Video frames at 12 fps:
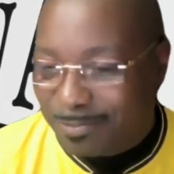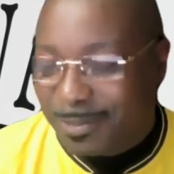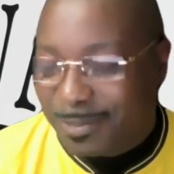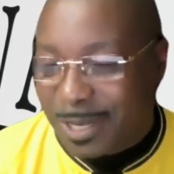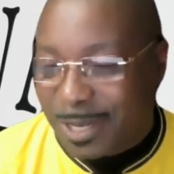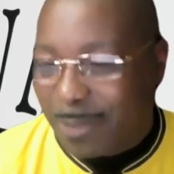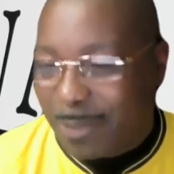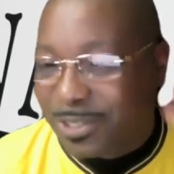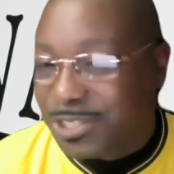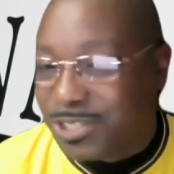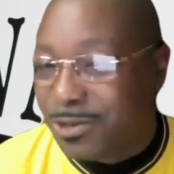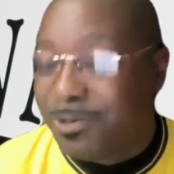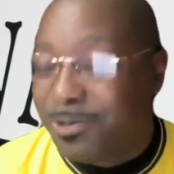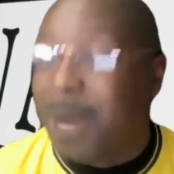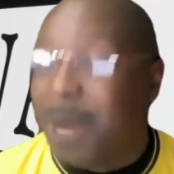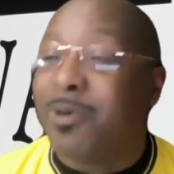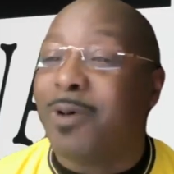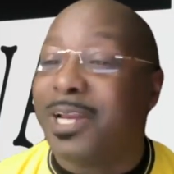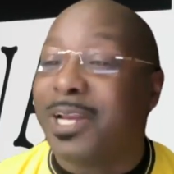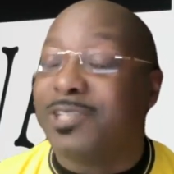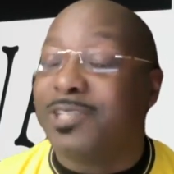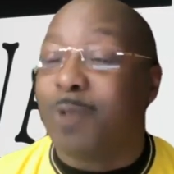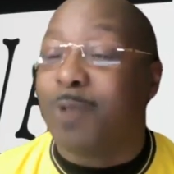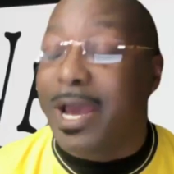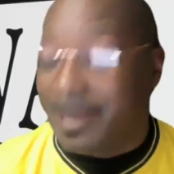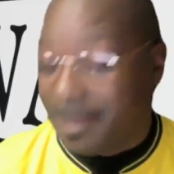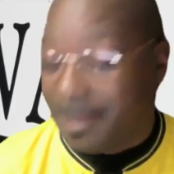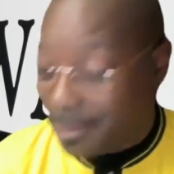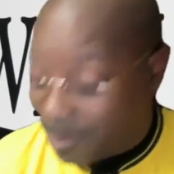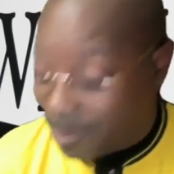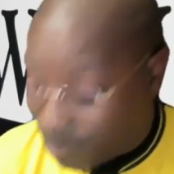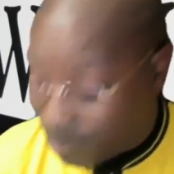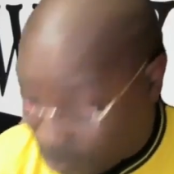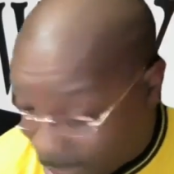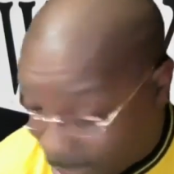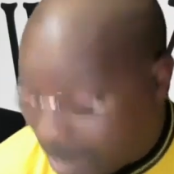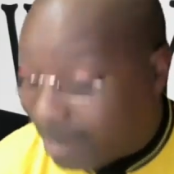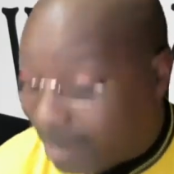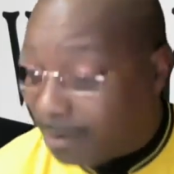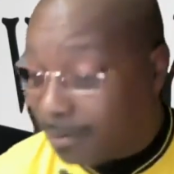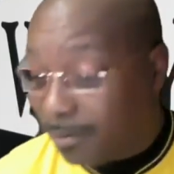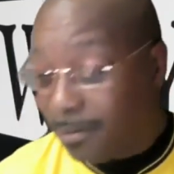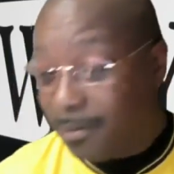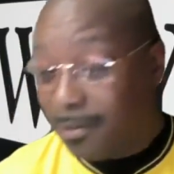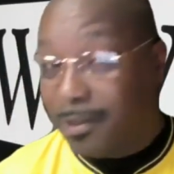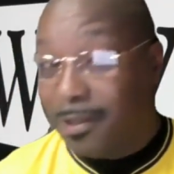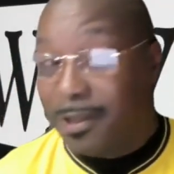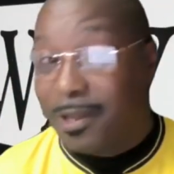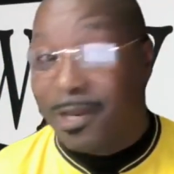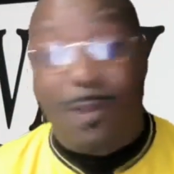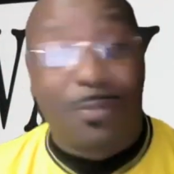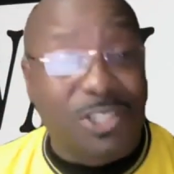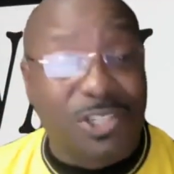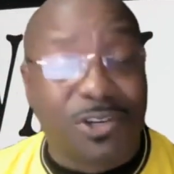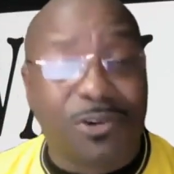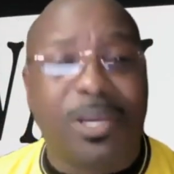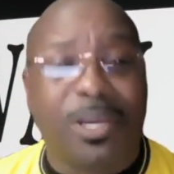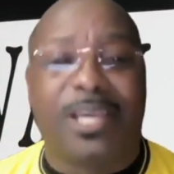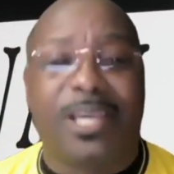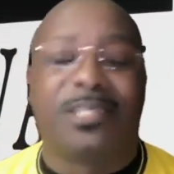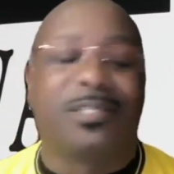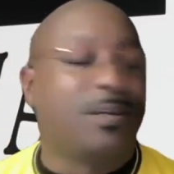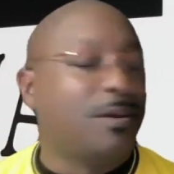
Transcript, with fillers: Number two, number one is what? Pray. Number two is